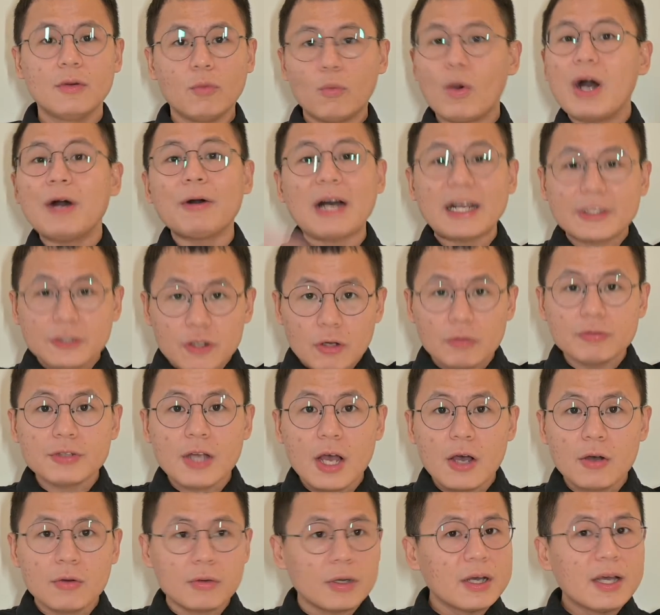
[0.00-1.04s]
Well, I don't
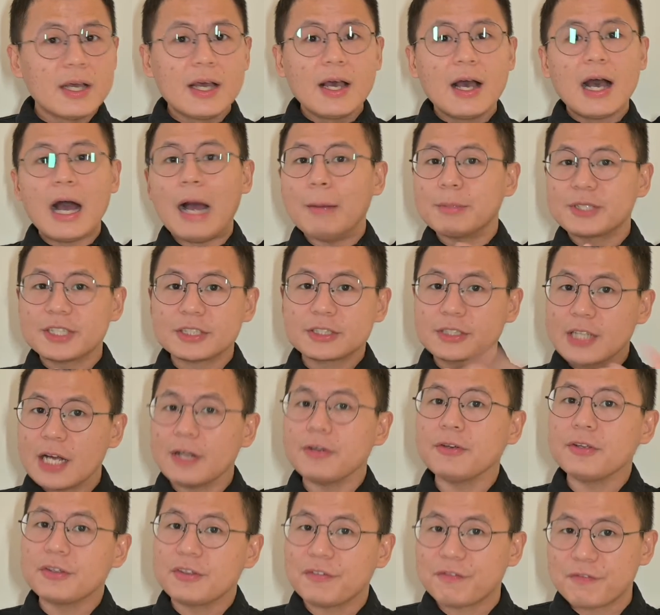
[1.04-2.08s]
know. I'm just
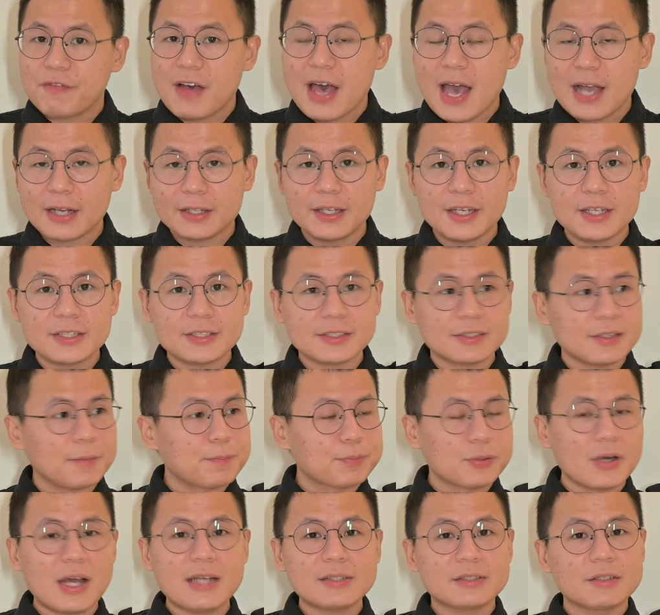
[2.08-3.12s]
telling you the fact is the
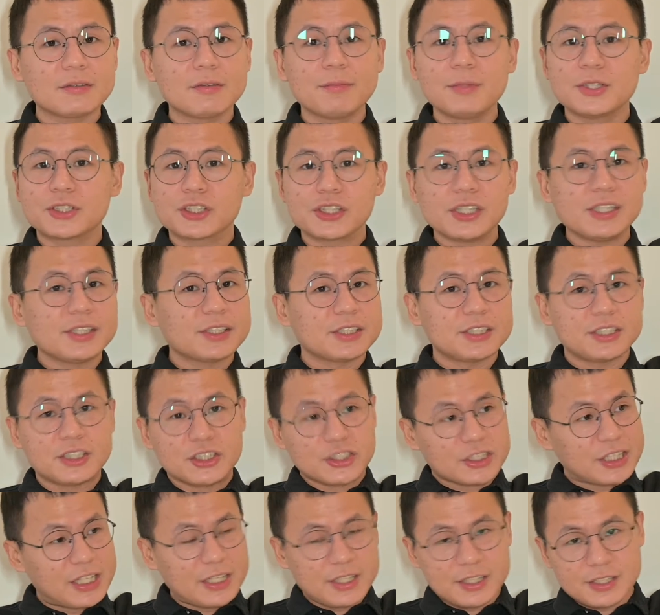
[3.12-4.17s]
price of the machines is
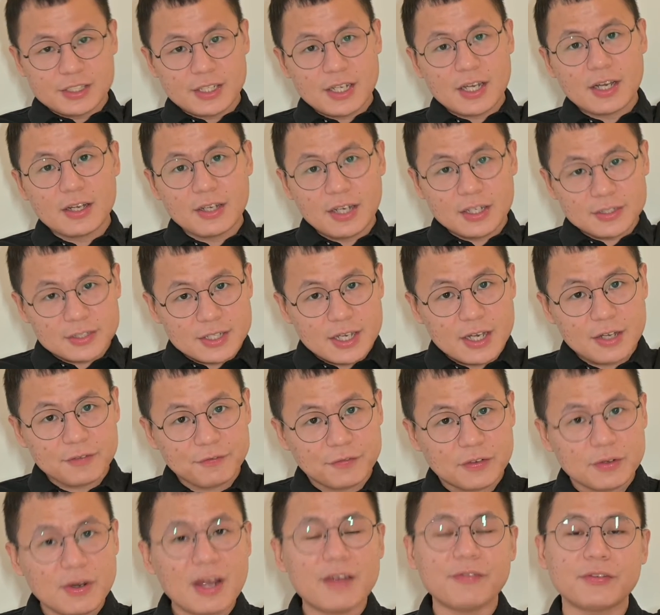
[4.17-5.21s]
just getting down and down
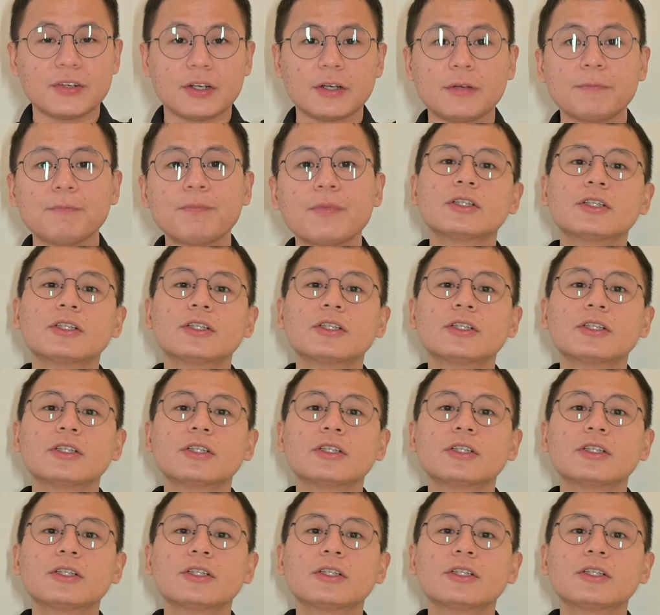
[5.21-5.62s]
forever.